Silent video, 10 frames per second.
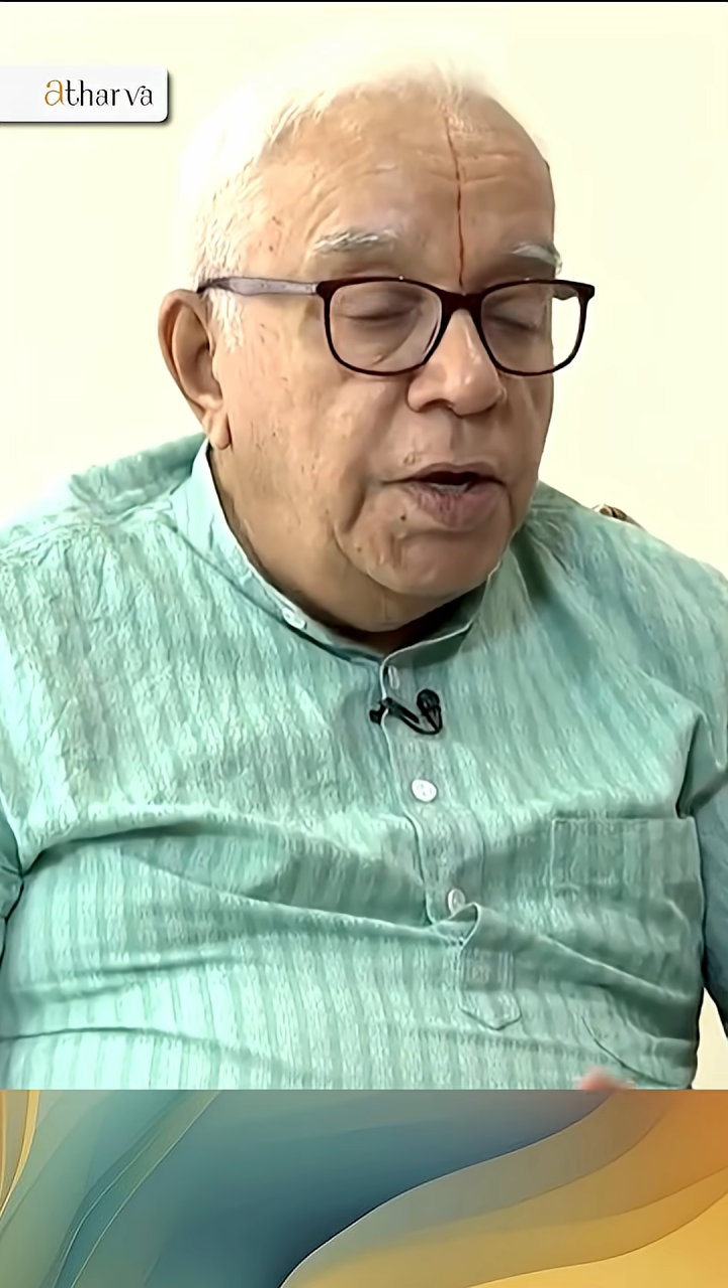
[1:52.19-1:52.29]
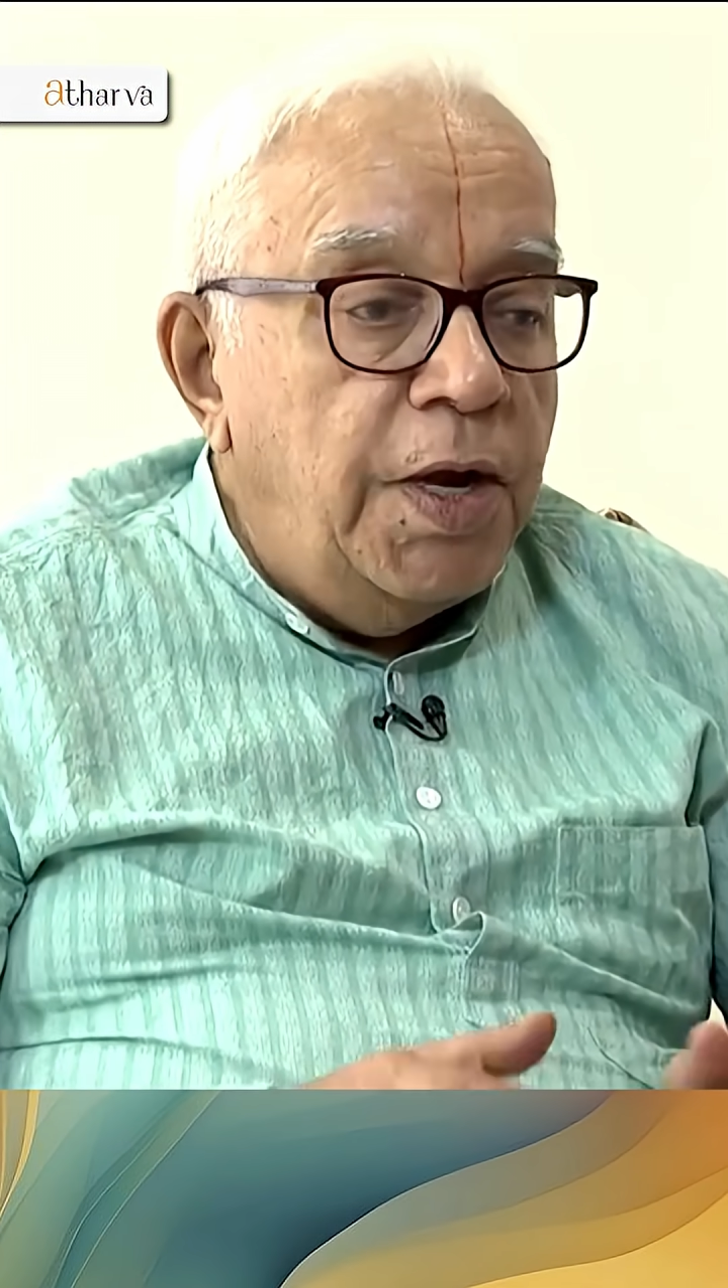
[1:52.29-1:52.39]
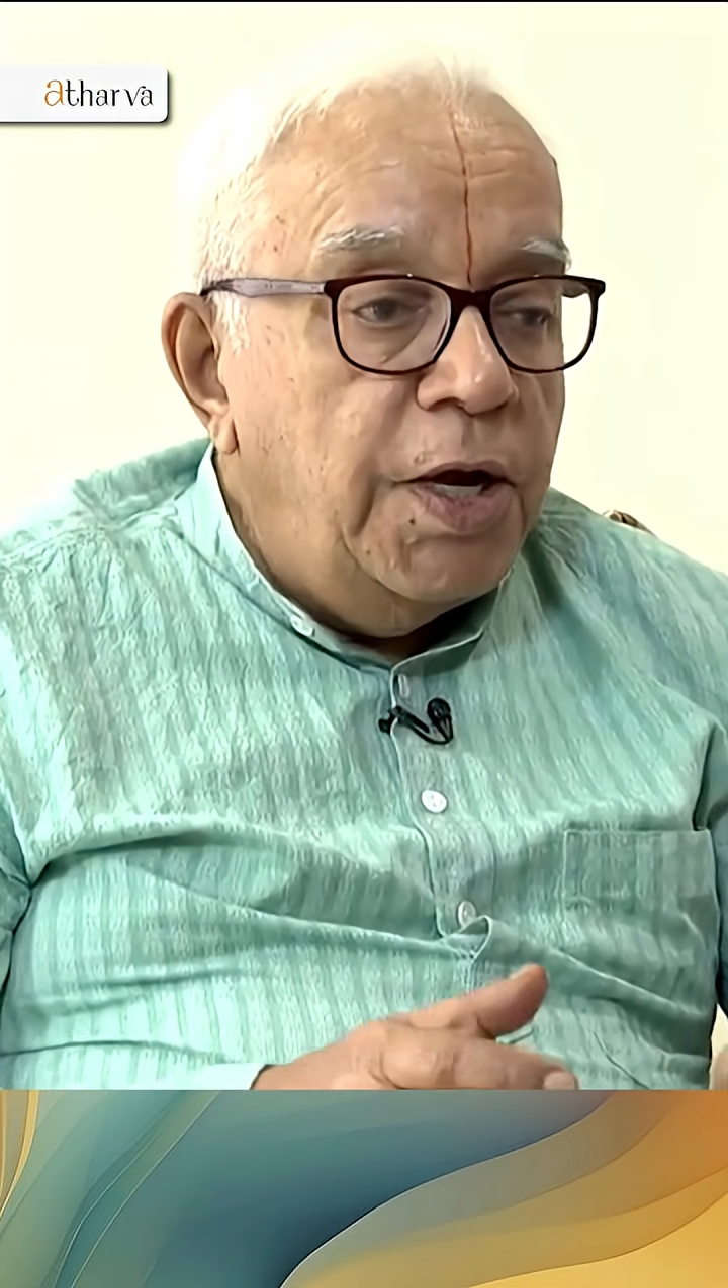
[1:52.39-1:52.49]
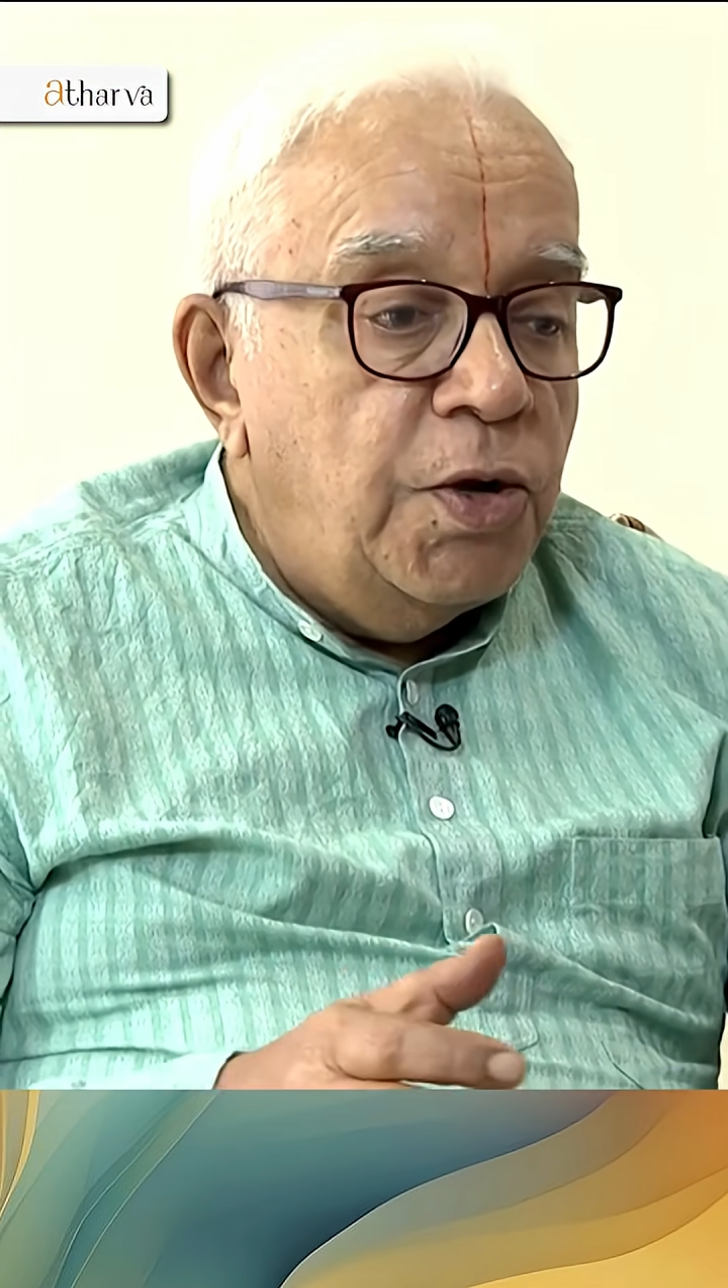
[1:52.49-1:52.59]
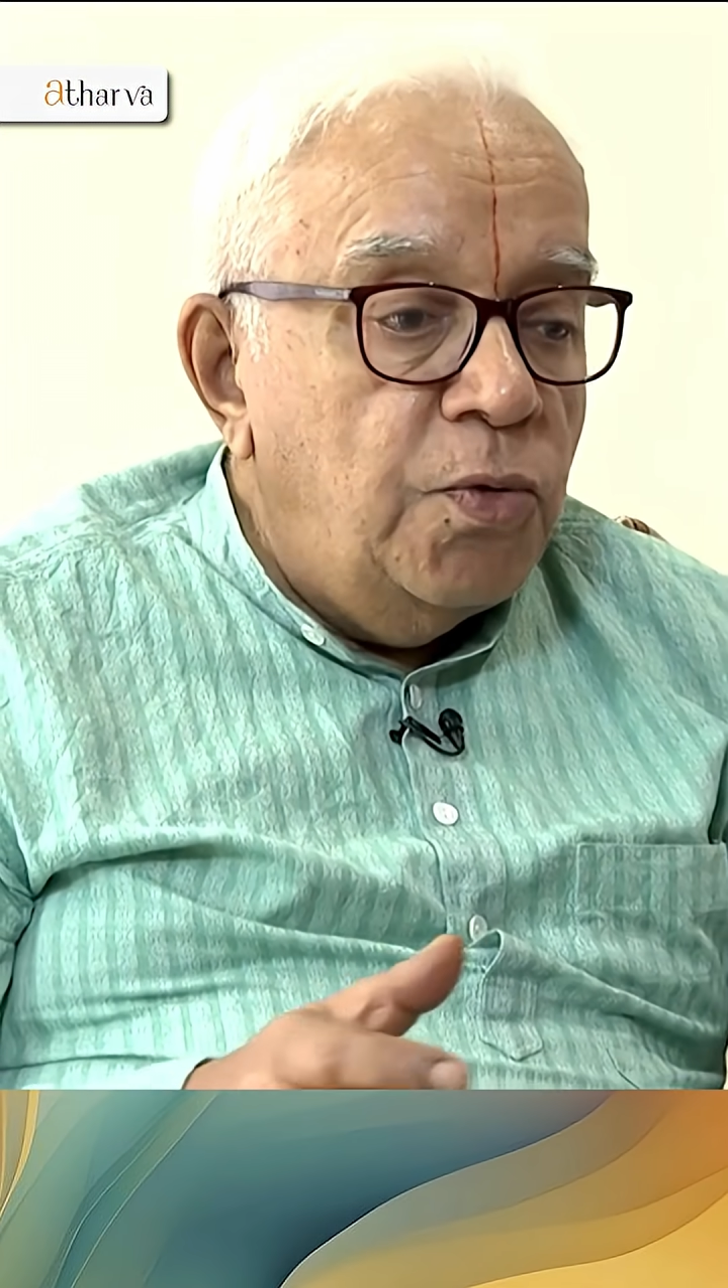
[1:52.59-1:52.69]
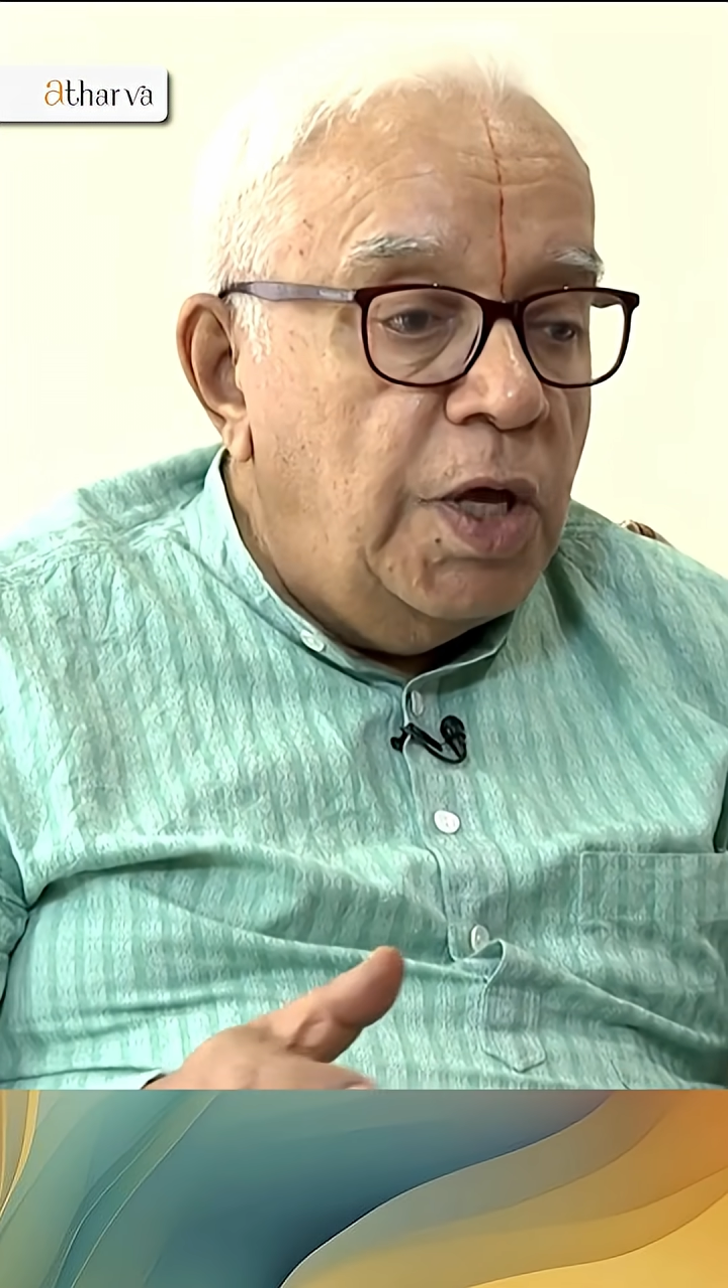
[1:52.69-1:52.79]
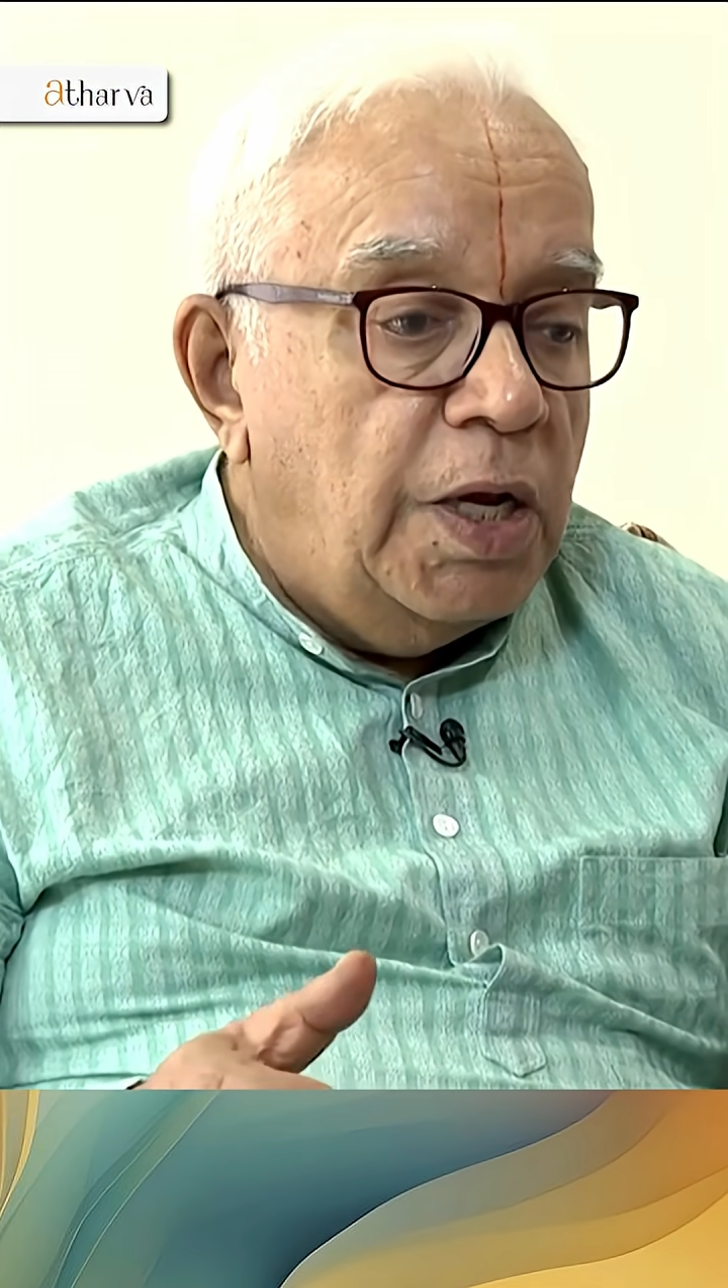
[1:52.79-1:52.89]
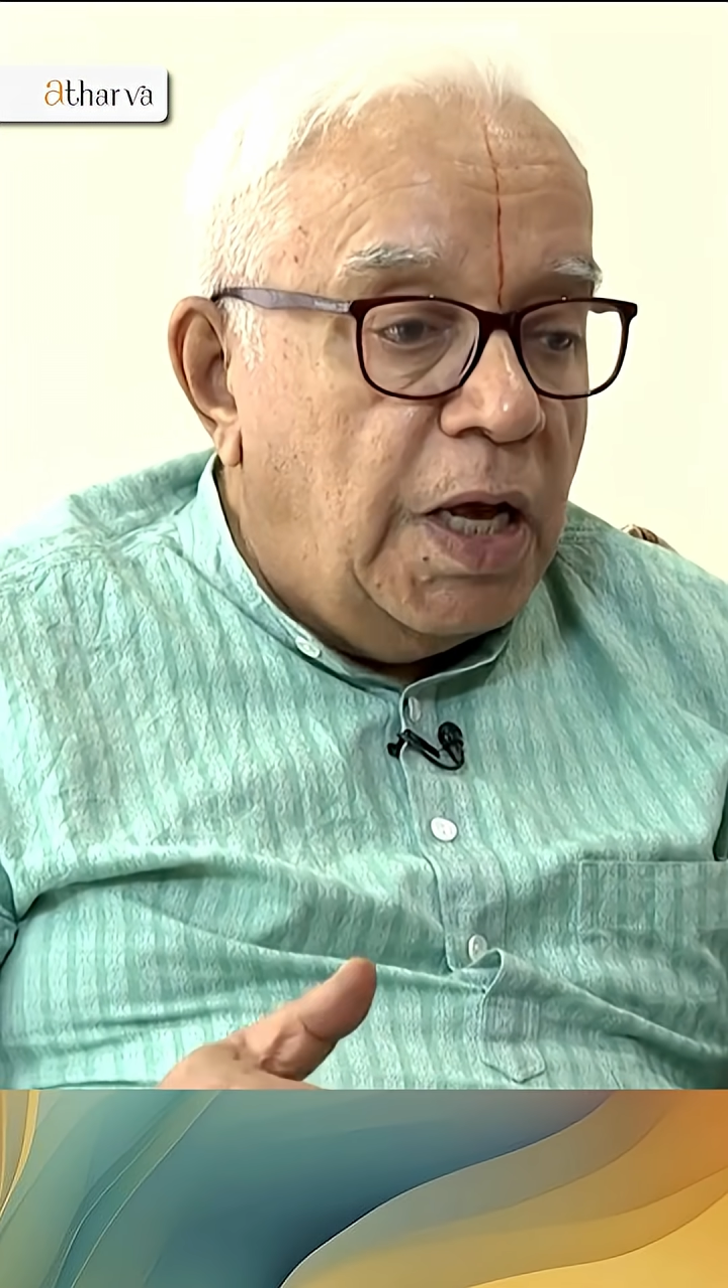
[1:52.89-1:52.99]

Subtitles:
day-to-day